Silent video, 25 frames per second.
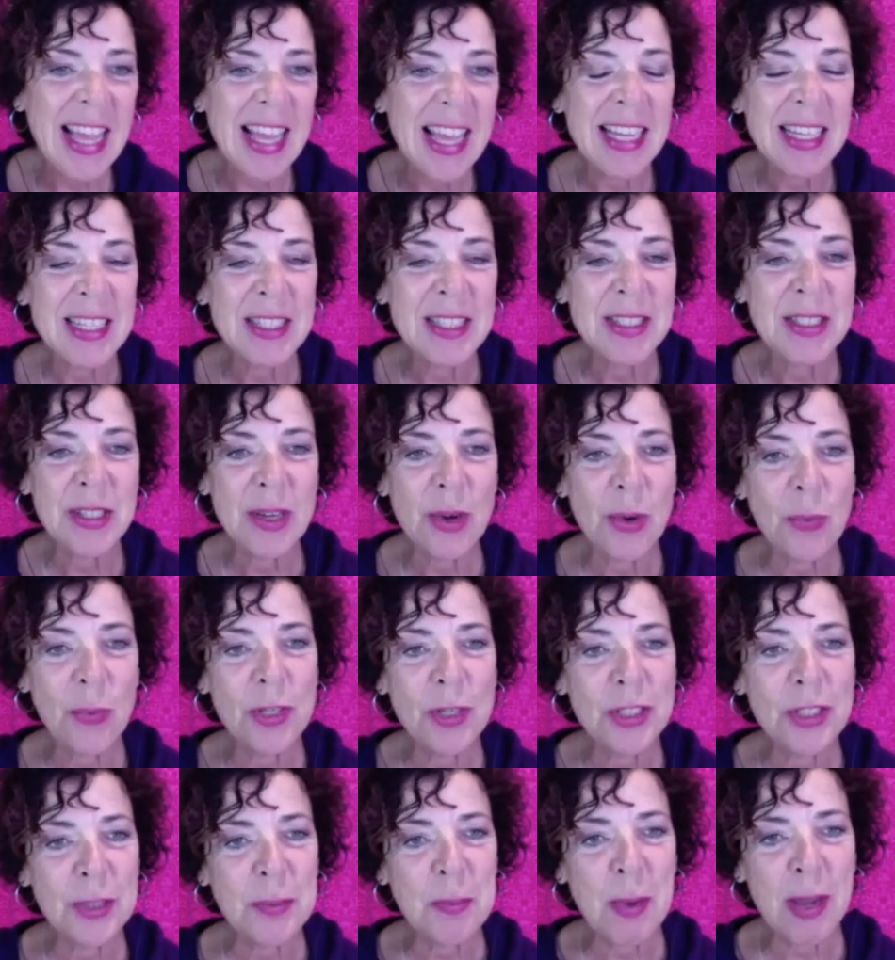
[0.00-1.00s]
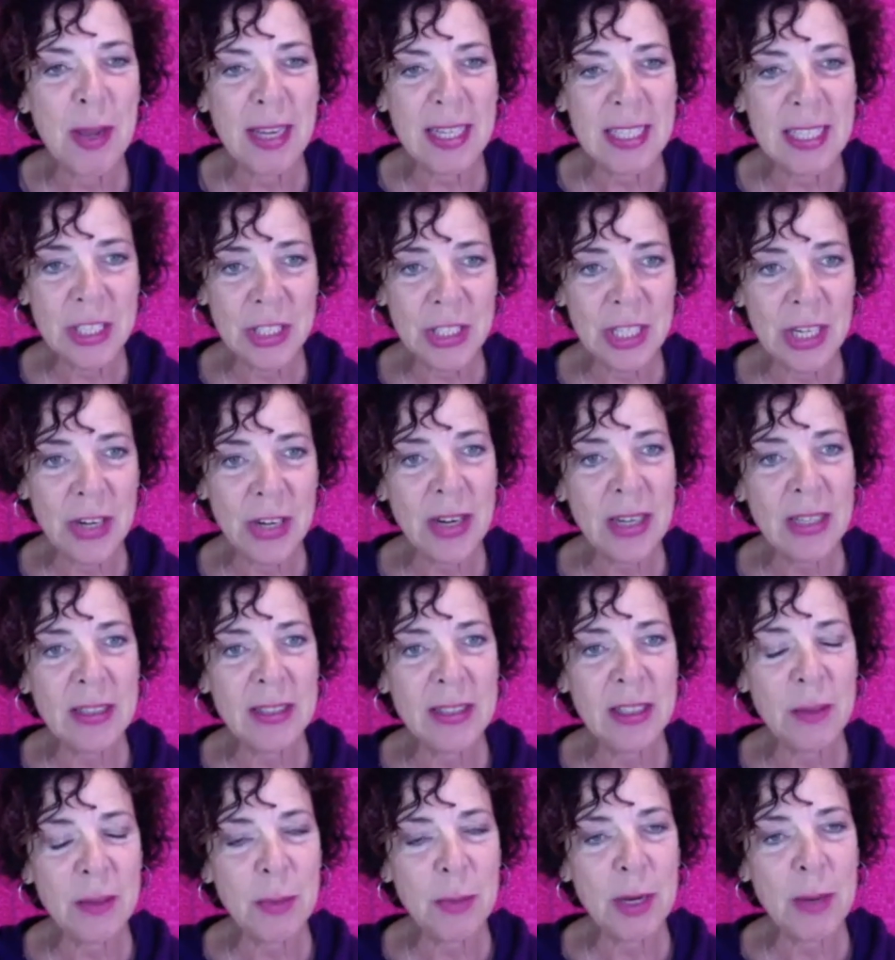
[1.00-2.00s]
And so would you mind sharing a
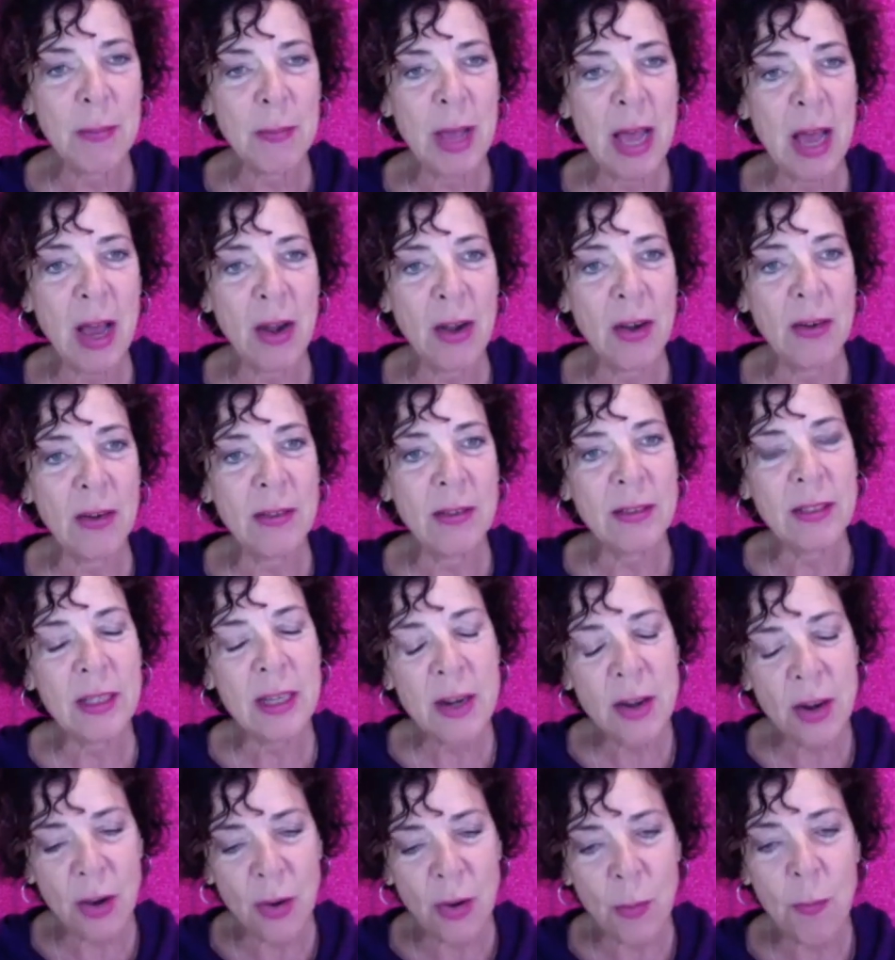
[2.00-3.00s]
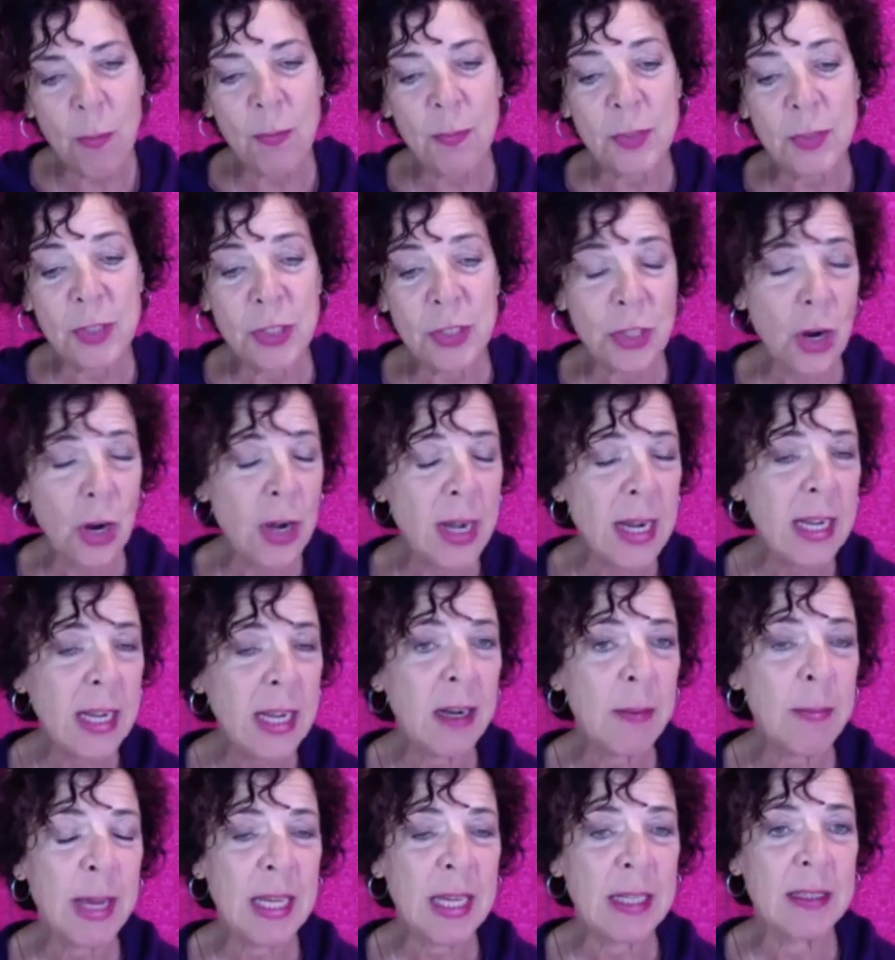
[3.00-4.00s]
little bit about, starting at
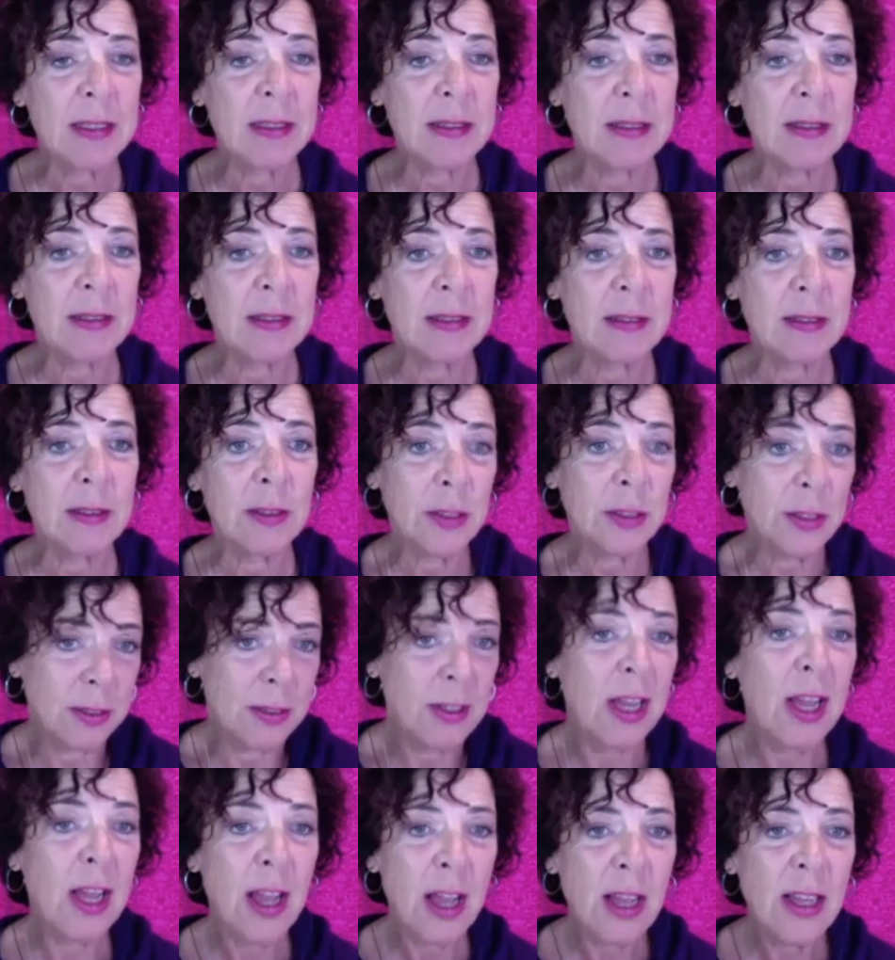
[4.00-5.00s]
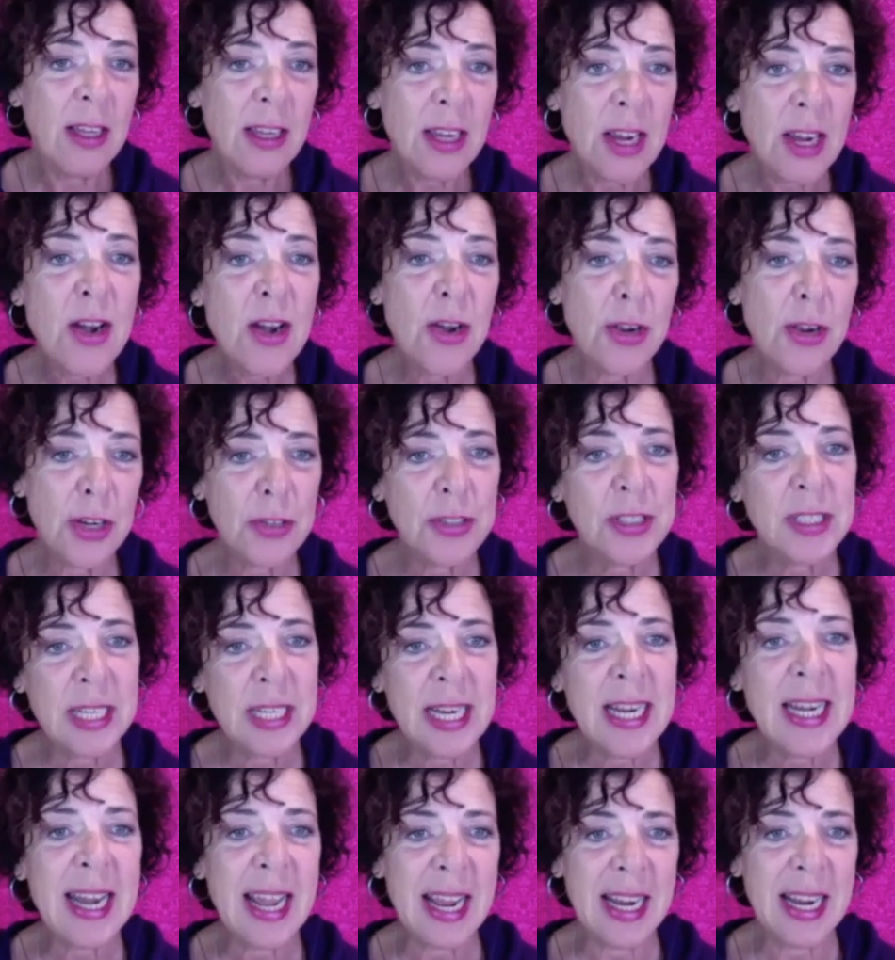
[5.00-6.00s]
about, your
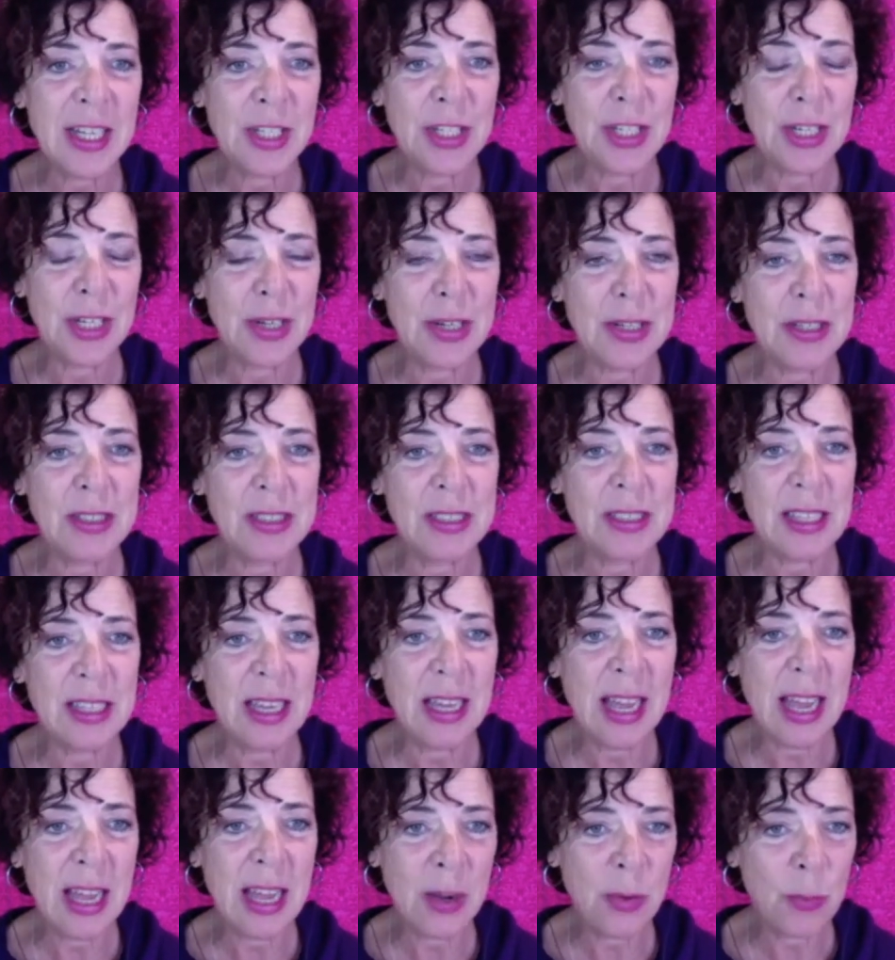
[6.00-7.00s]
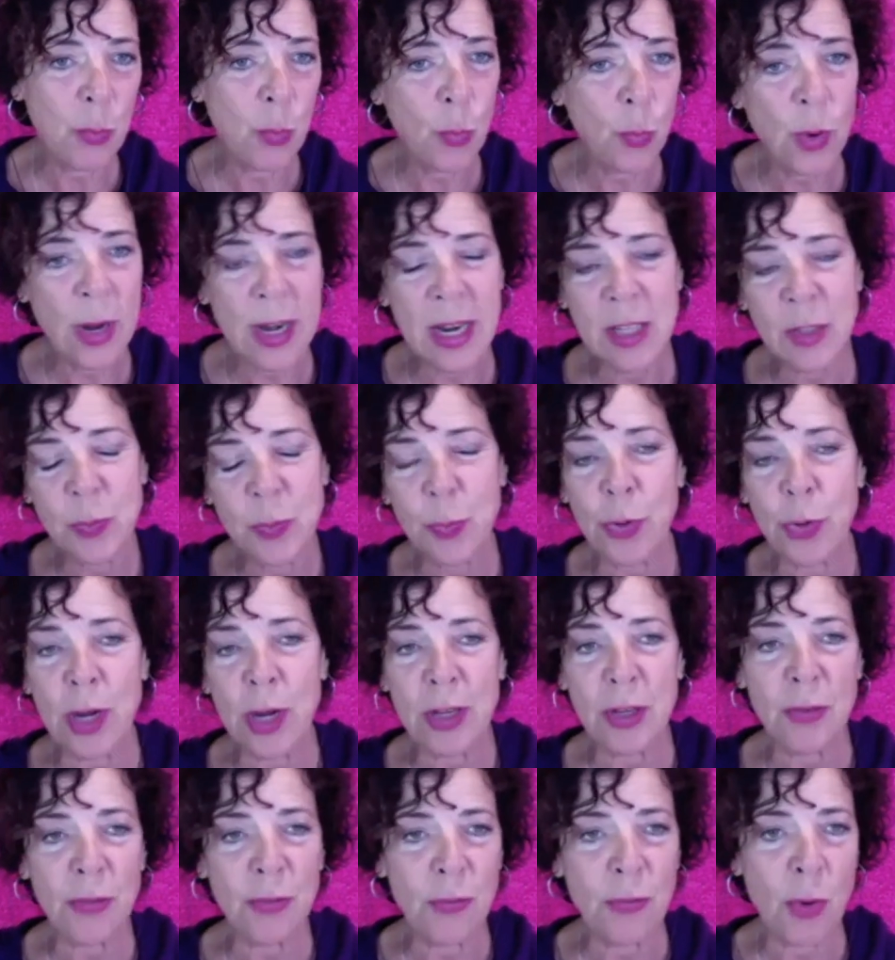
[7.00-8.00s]
teenage years and what has brought
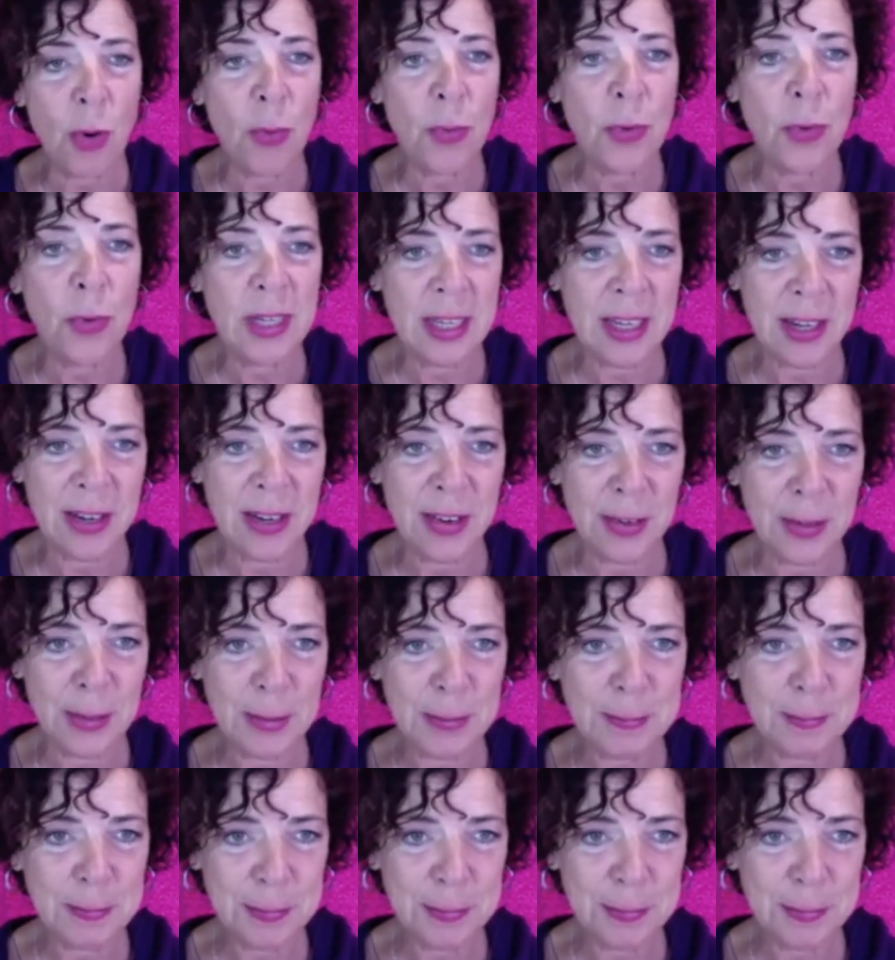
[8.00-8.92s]
you forward here?